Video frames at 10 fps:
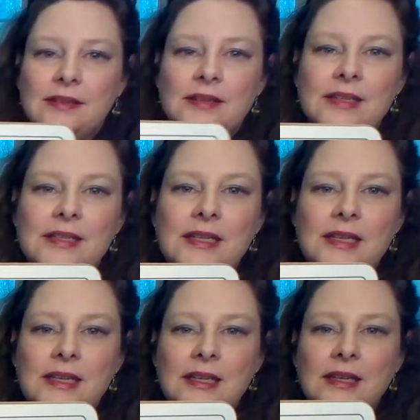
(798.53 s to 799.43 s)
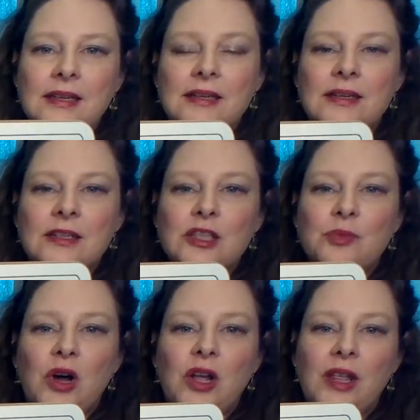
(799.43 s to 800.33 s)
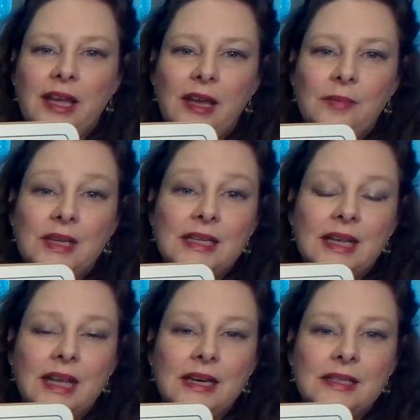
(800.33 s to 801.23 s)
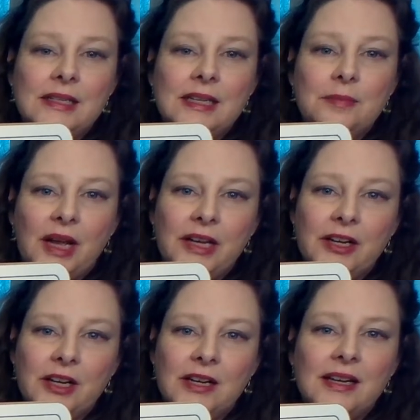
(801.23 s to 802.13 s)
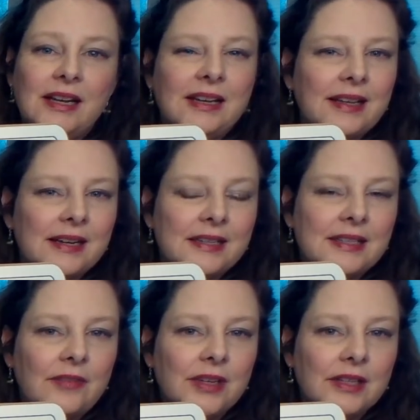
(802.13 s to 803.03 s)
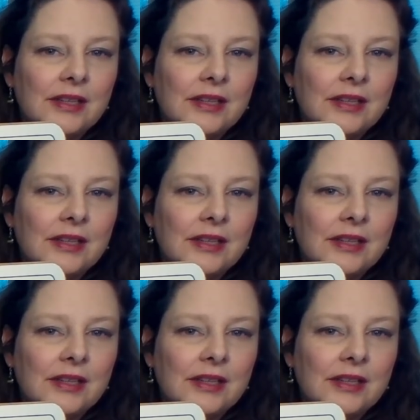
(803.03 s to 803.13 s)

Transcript: C small m, indicating C minor, and then a 7th.